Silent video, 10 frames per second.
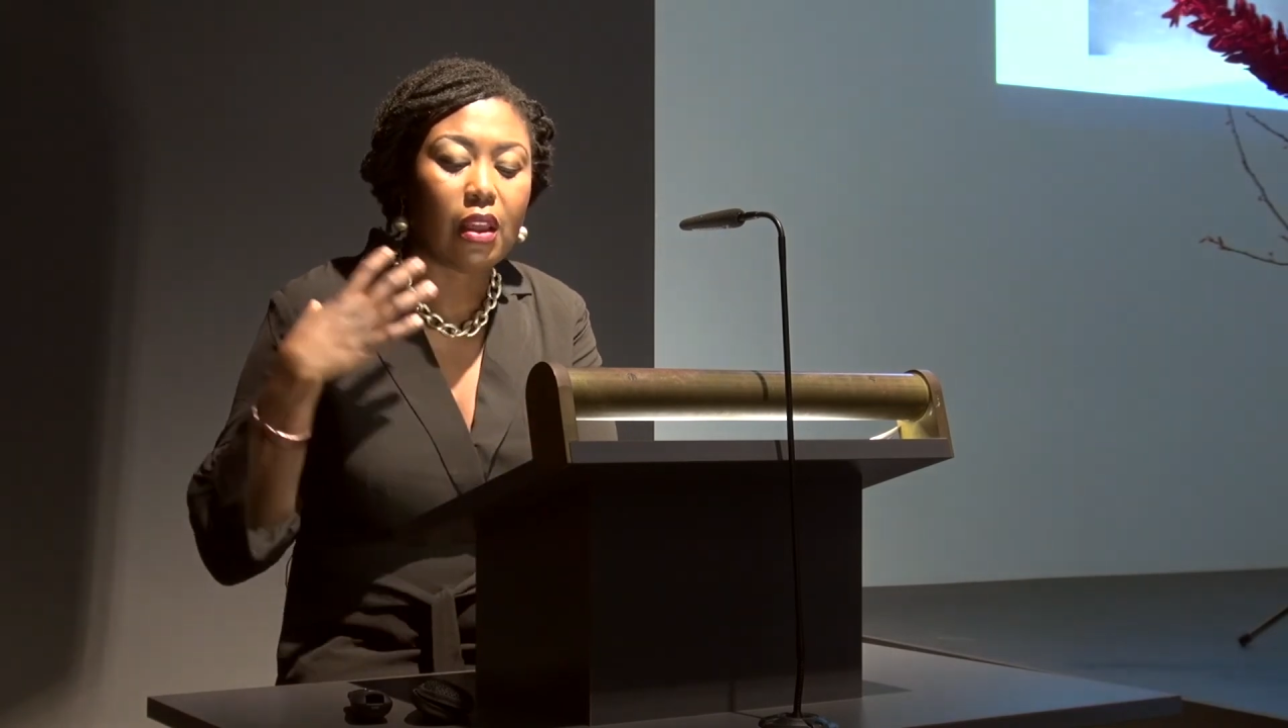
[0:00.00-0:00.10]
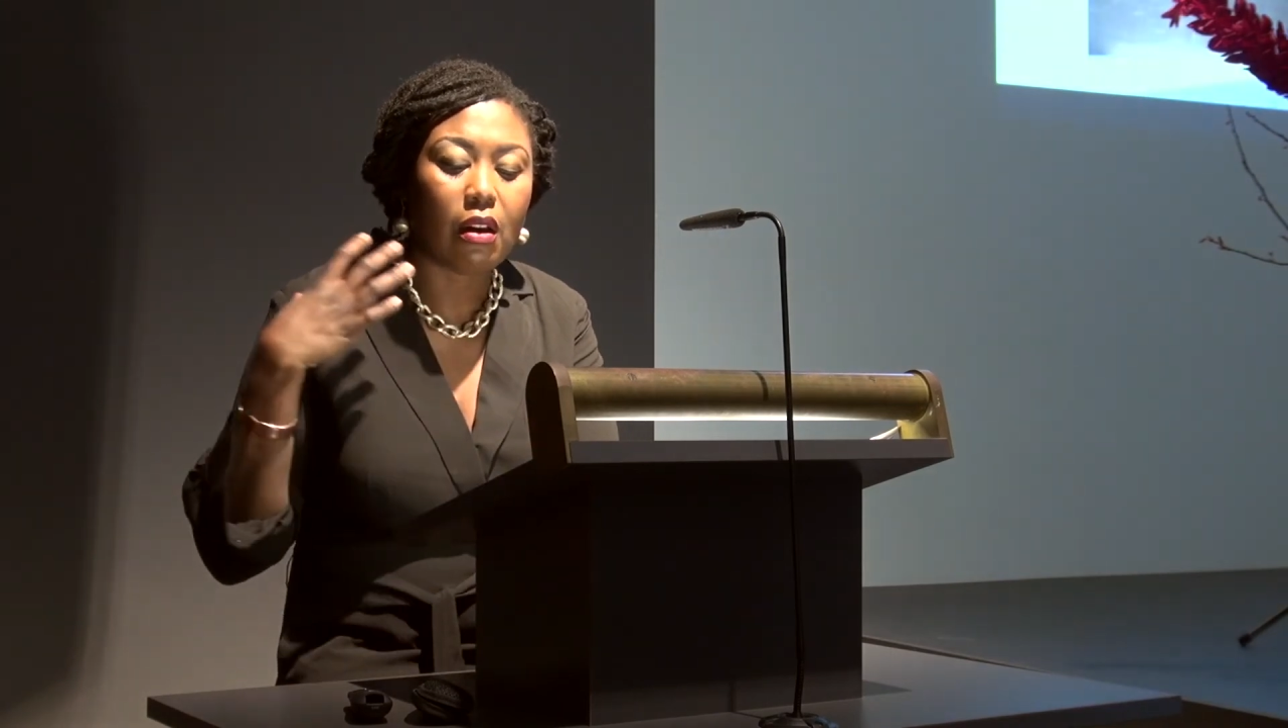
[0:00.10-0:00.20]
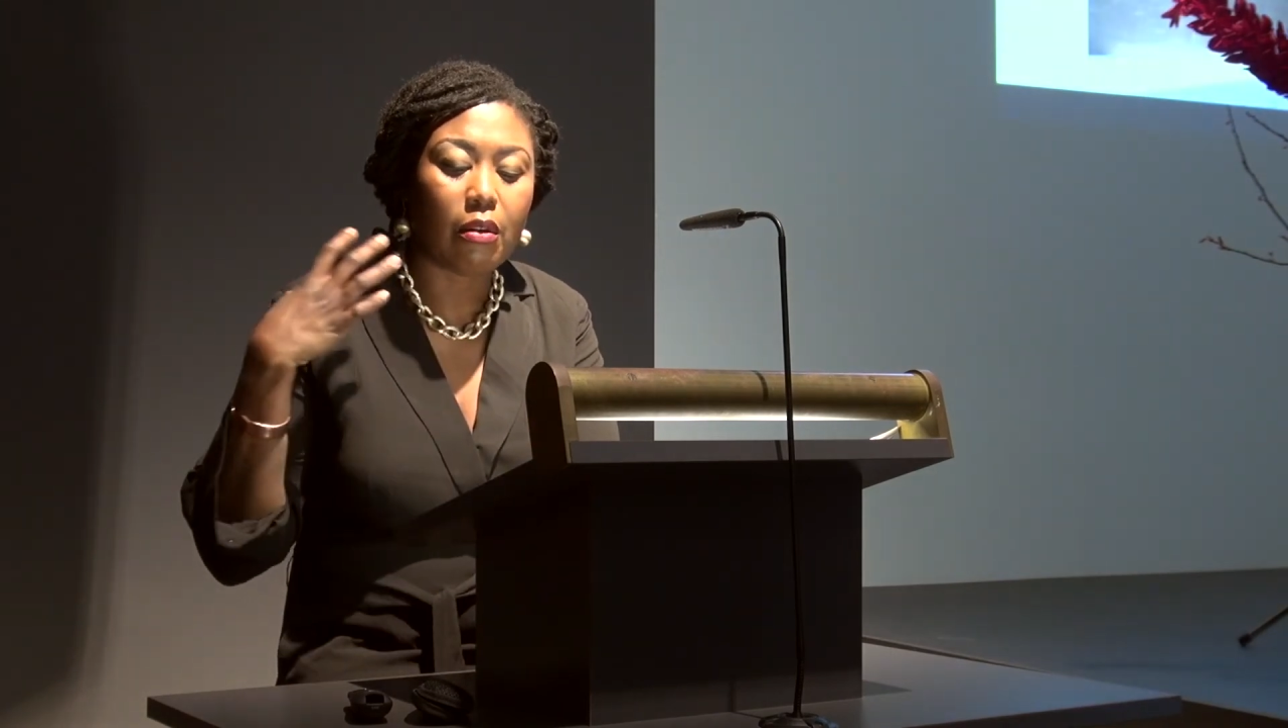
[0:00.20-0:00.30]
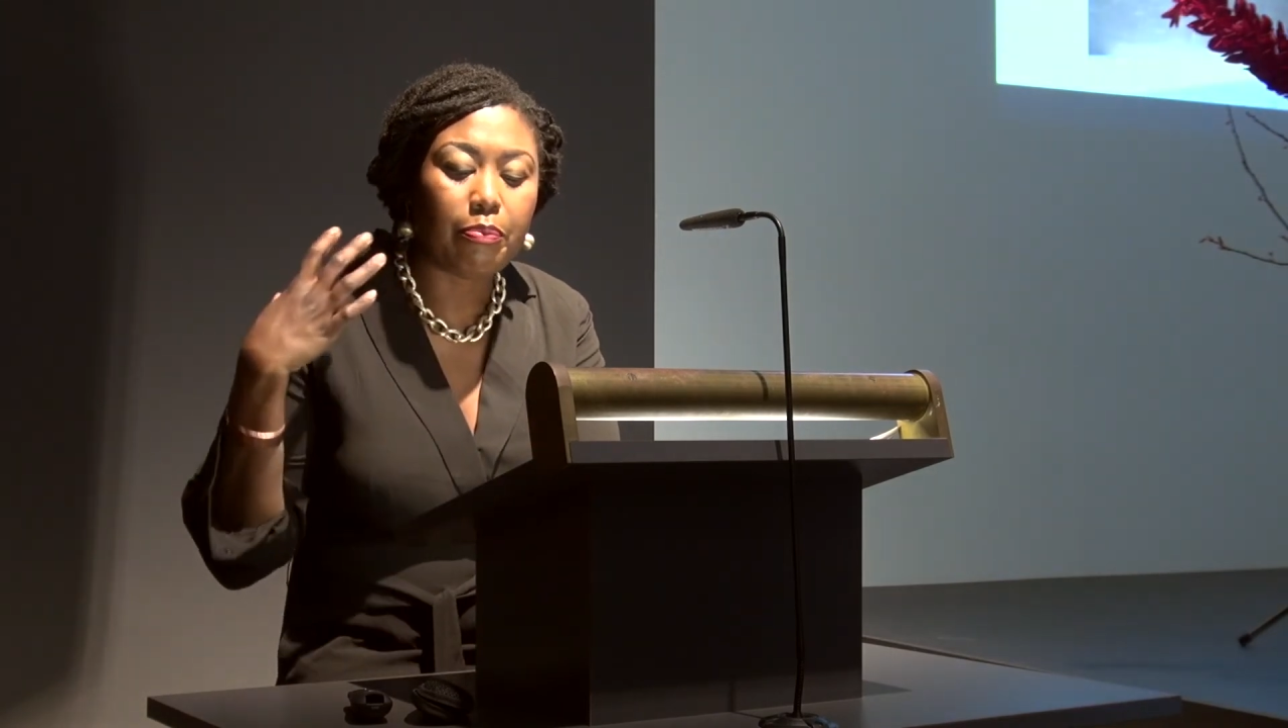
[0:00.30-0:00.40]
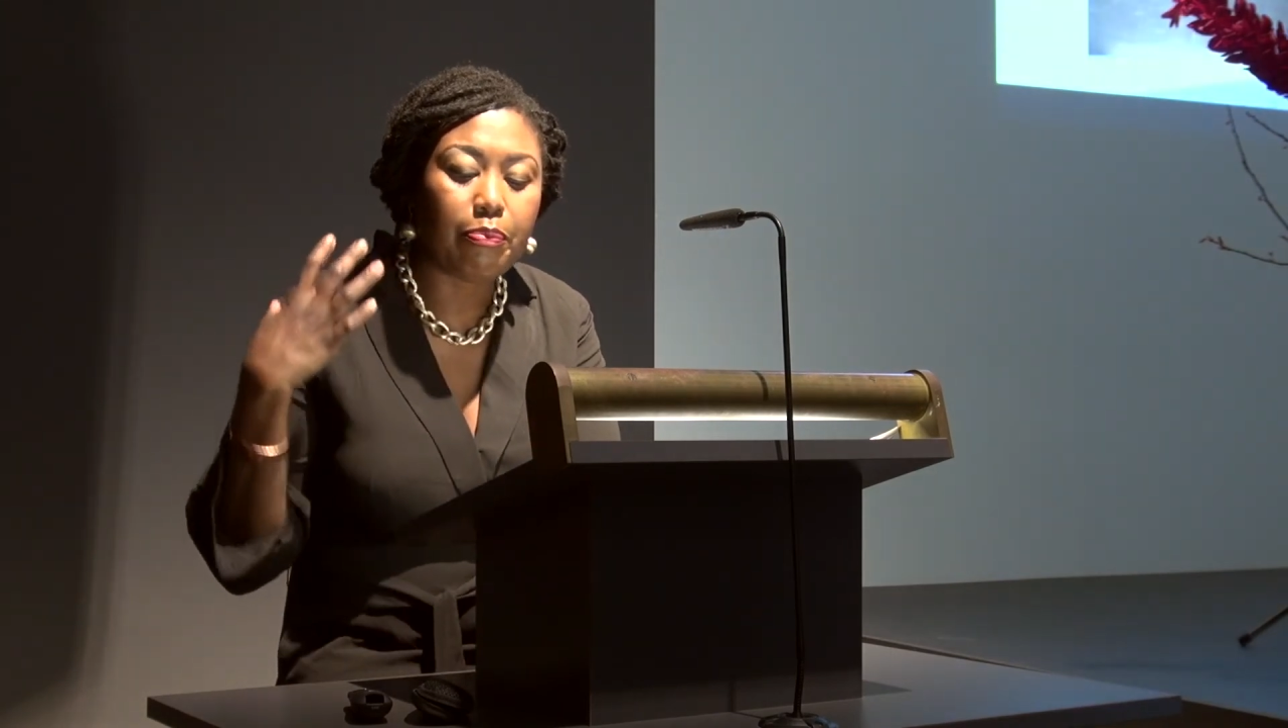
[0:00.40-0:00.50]

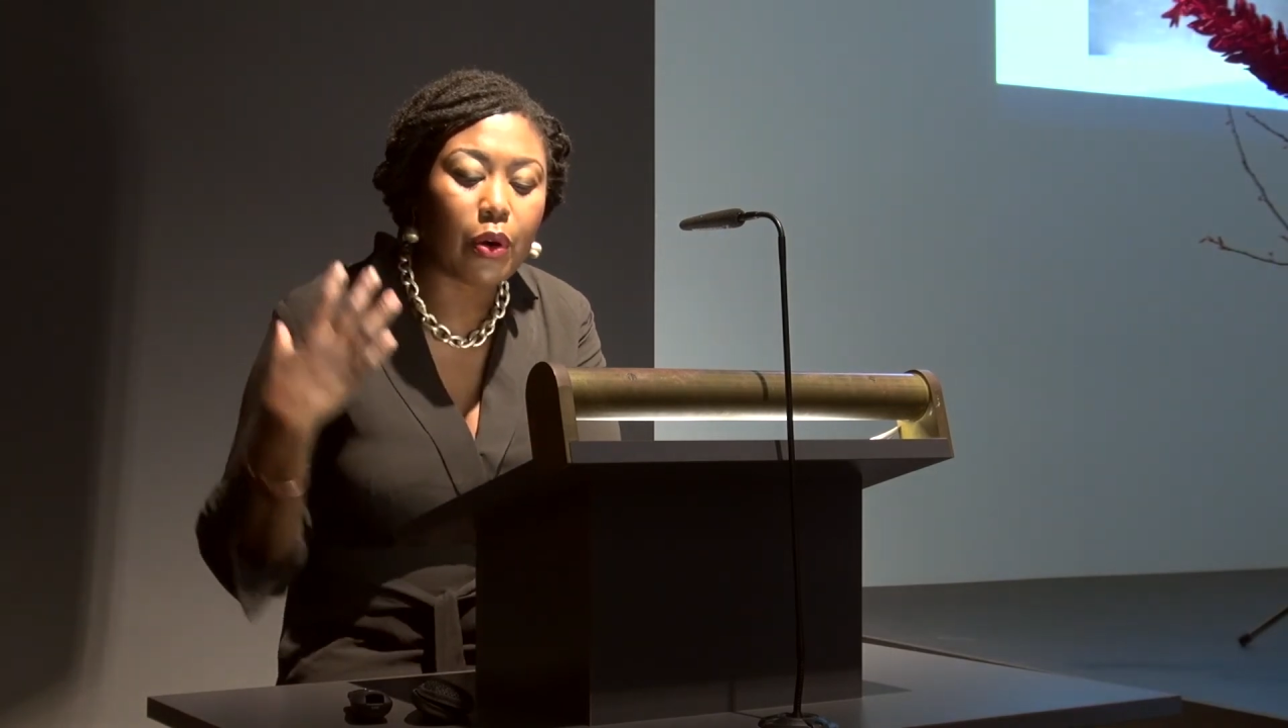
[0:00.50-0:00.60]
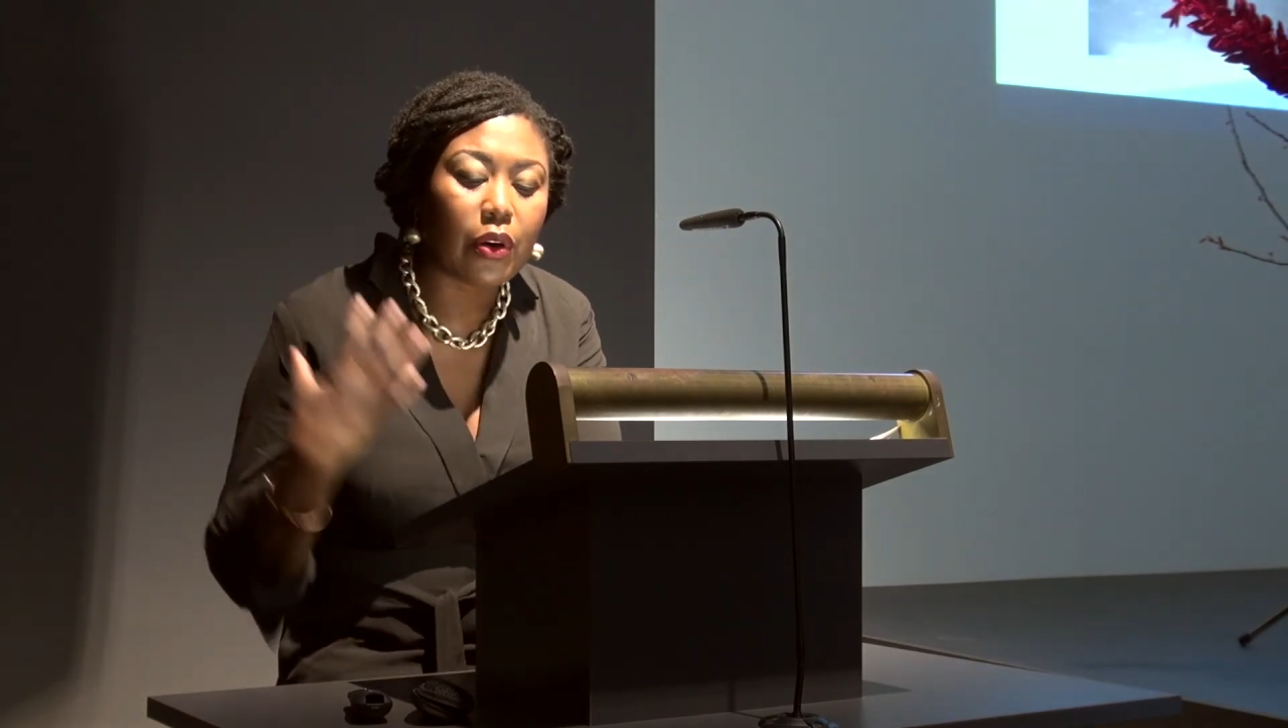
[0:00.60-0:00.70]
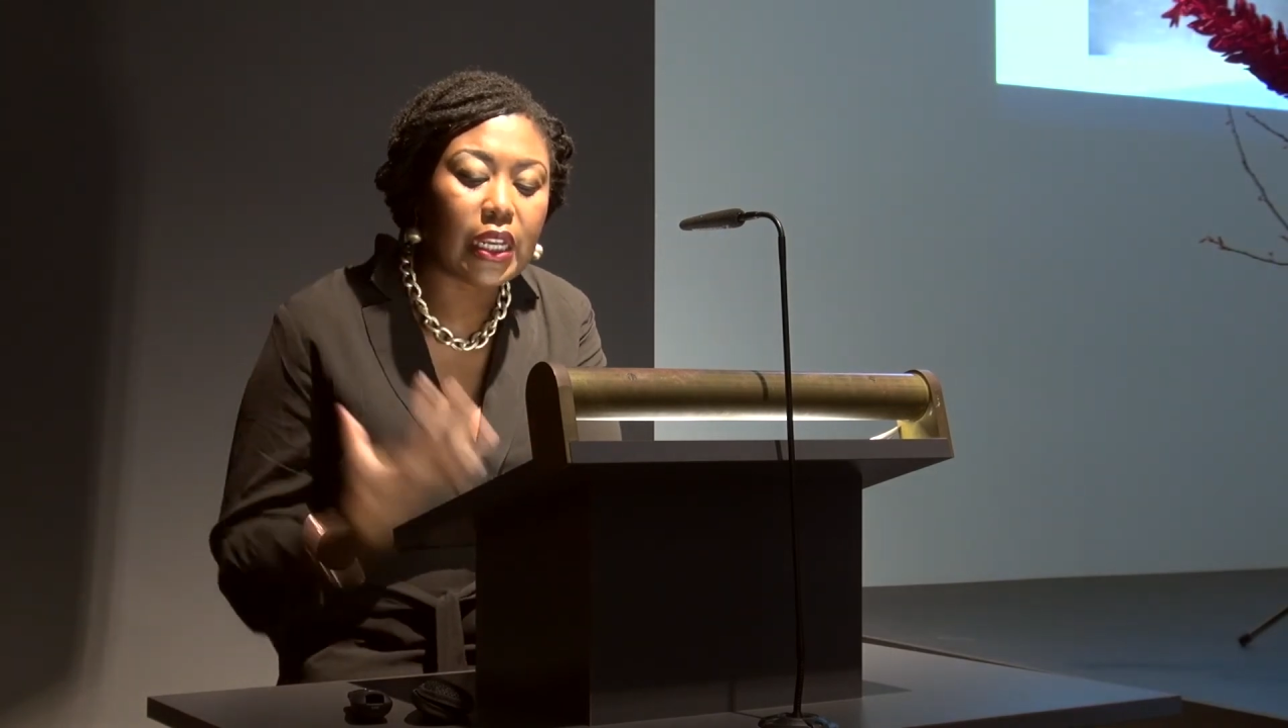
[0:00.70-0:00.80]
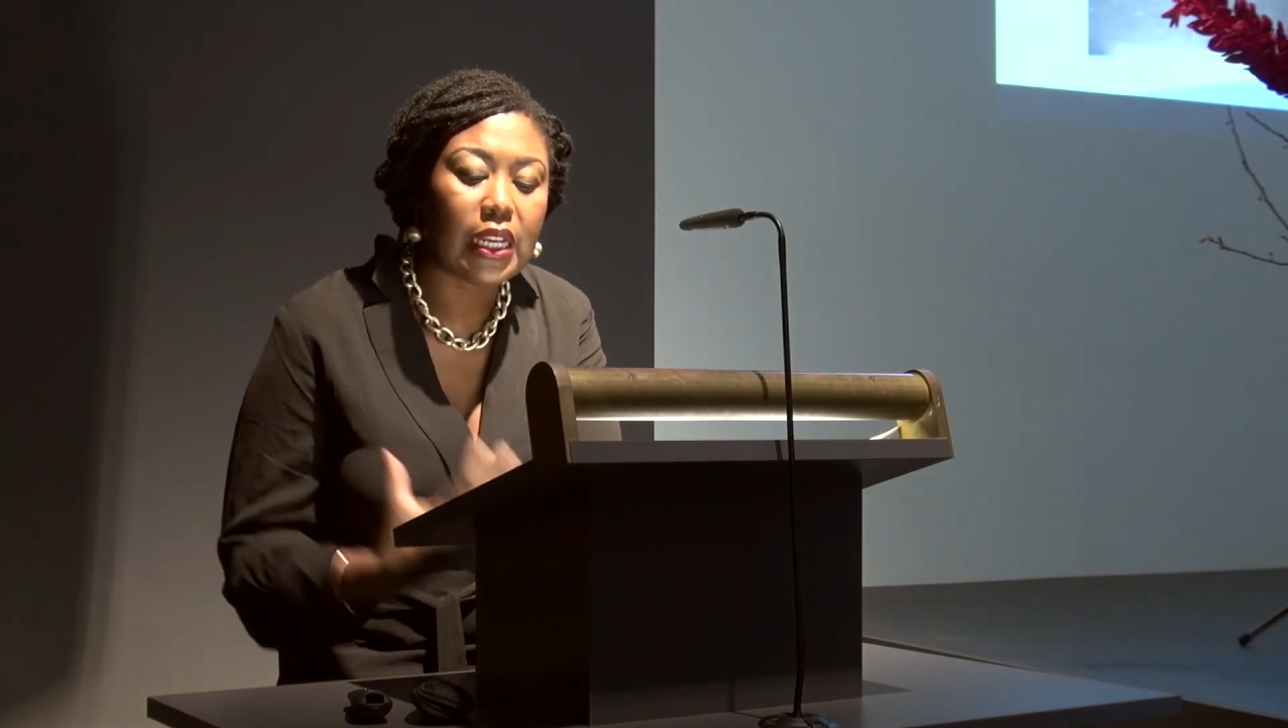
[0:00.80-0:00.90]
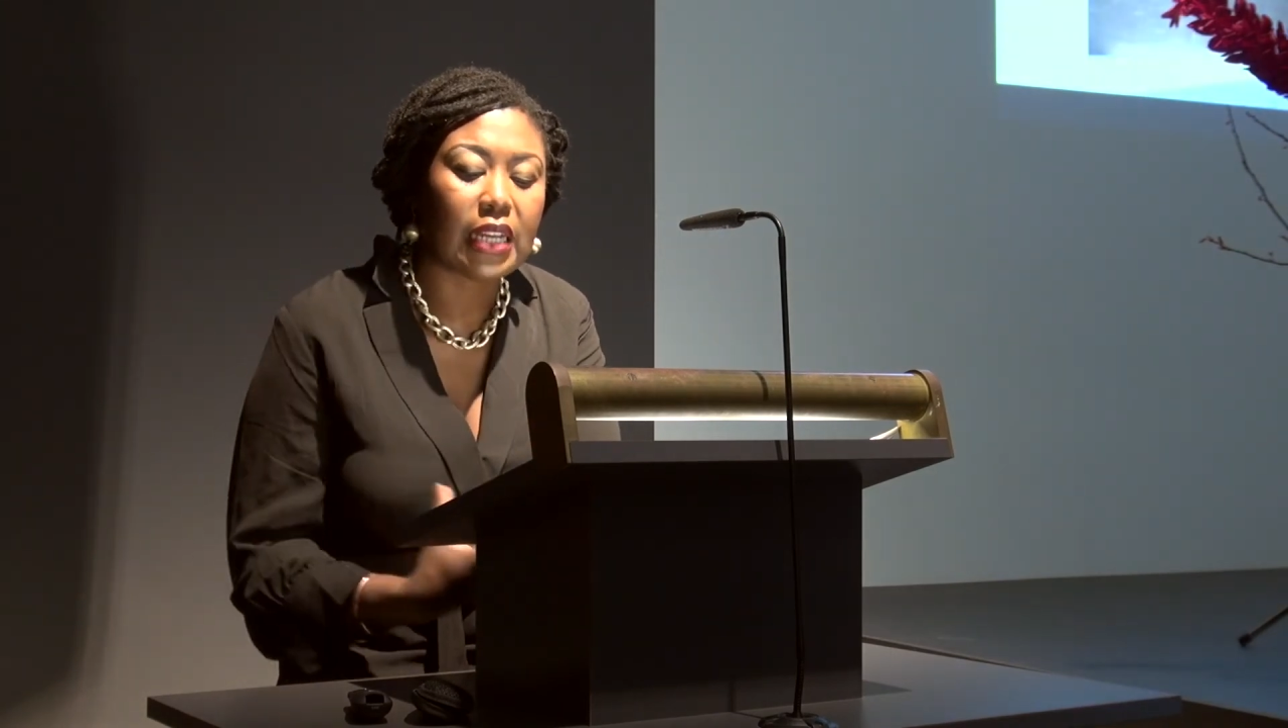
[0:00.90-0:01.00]
a body